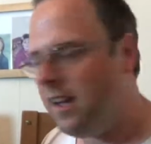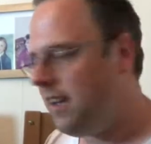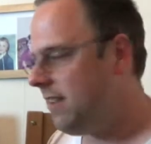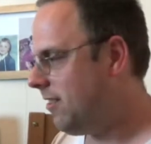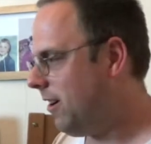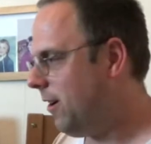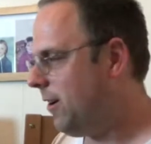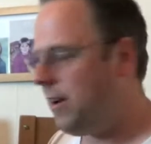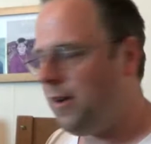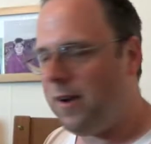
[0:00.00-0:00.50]

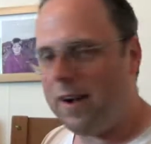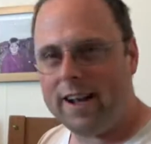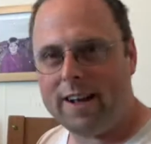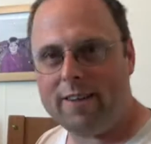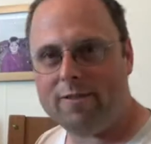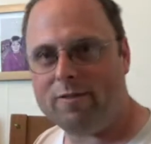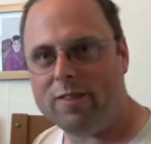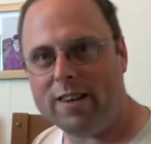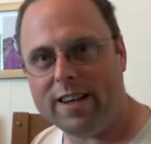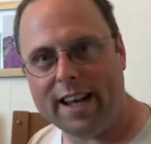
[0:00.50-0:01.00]
So anyway,
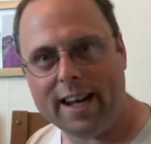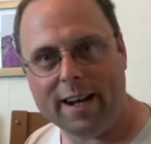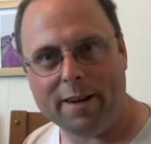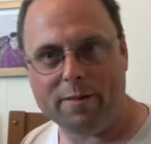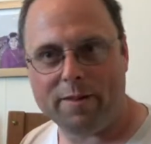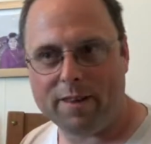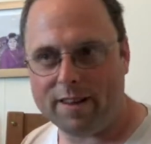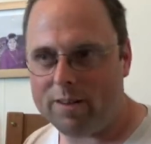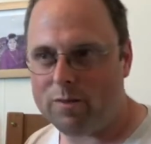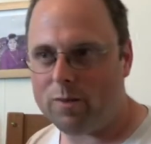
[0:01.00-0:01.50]
I've
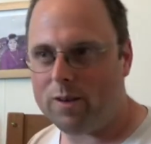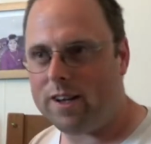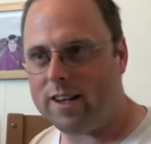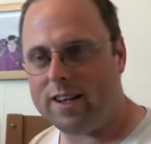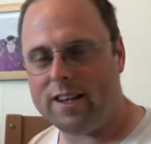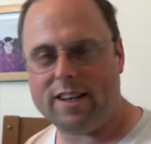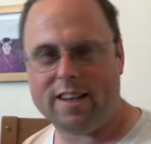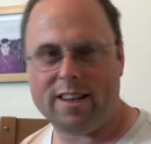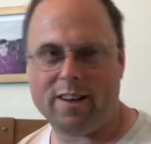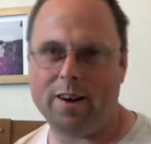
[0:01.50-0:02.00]
renamed this
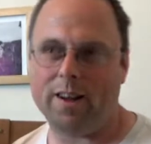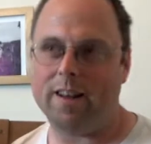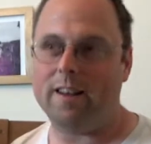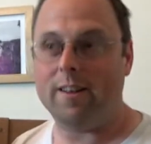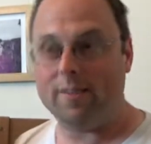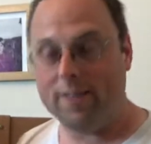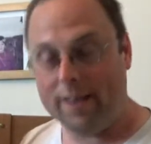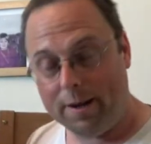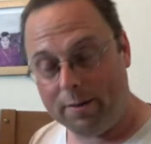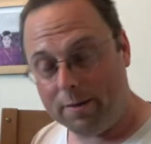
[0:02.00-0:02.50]
one.
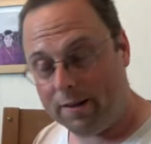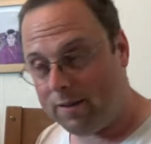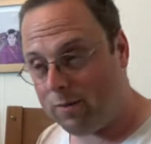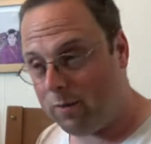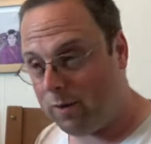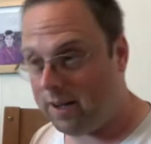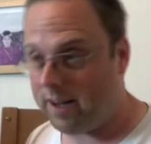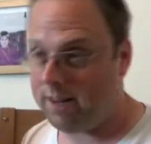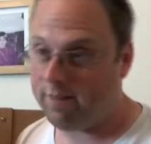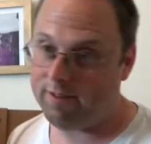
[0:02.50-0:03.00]
I'll name this
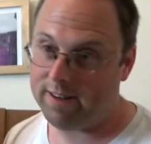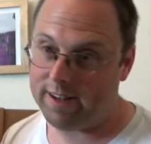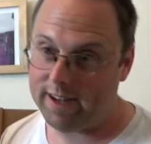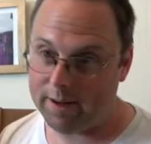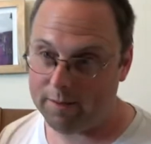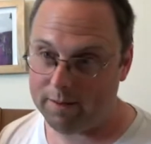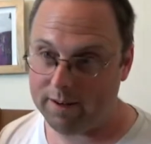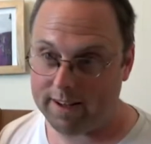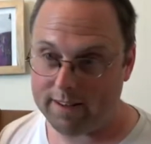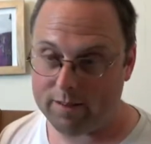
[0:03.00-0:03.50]
one and
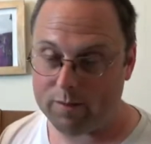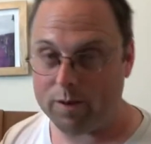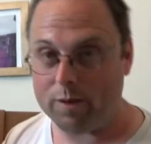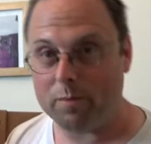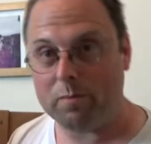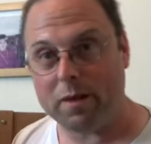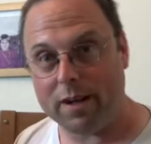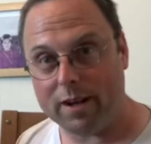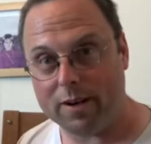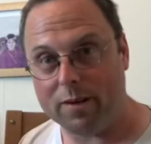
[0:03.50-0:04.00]
rename the last
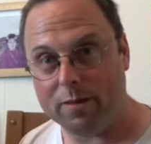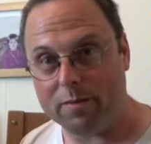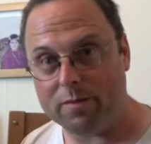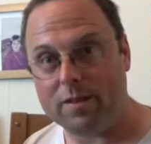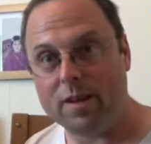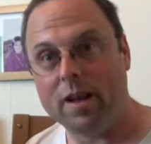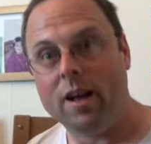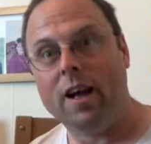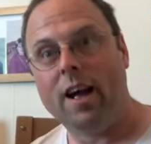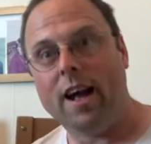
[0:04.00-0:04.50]
one
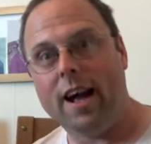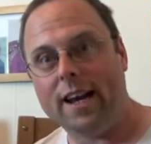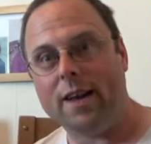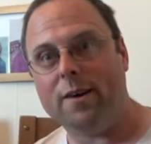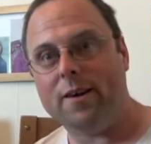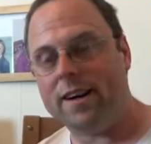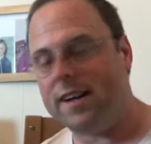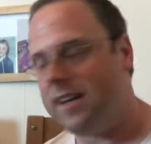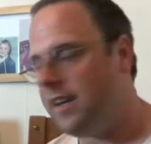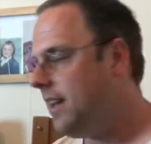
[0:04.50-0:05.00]
Pickups.
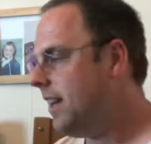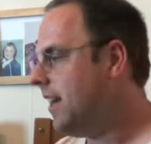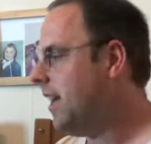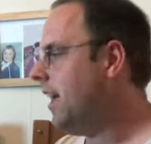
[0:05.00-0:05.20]
Anyway.